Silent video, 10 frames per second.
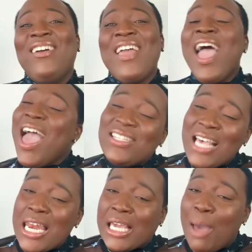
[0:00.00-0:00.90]
Hey,
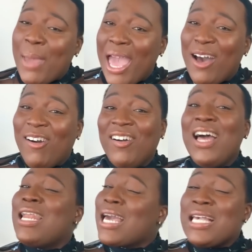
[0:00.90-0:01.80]
Xandy Kamel.
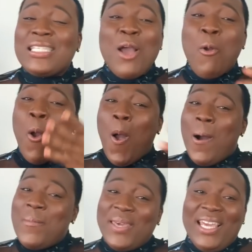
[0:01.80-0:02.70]
Like I said,
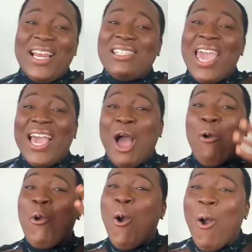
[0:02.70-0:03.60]
call me. Let's hang
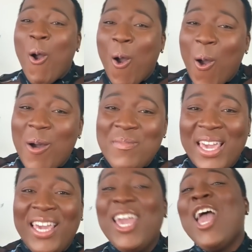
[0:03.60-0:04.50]
out. Call
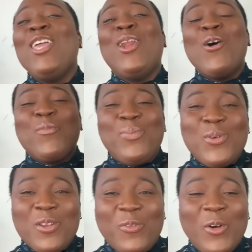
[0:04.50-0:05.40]
me. You look
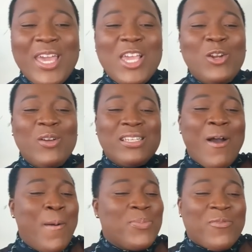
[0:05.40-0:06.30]
beautiful here. You
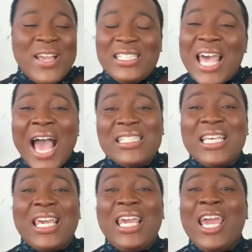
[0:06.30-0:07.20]
look
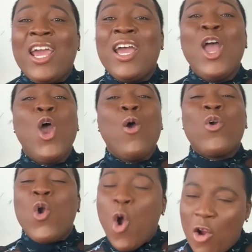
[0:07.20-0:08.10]
fantastic here.
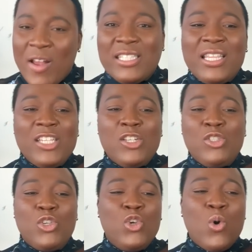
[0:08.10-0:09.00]

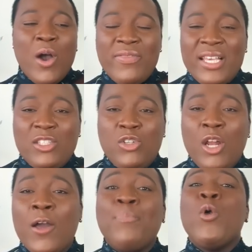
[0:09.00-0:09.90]
Congratulations to you on this
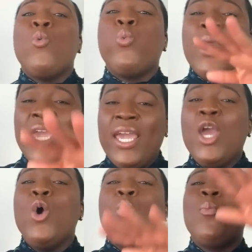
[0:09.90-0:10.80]
look.
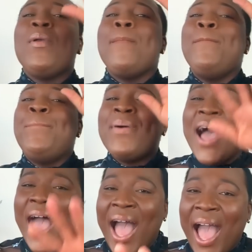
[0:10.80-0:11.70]
We will be
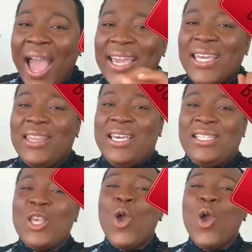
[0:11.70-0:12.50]
buying this.